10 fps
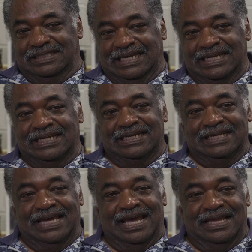
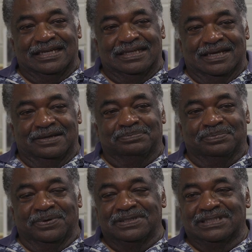Kennedy and
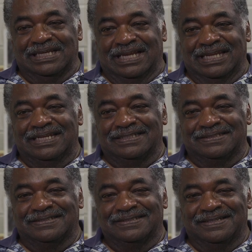President Clinton.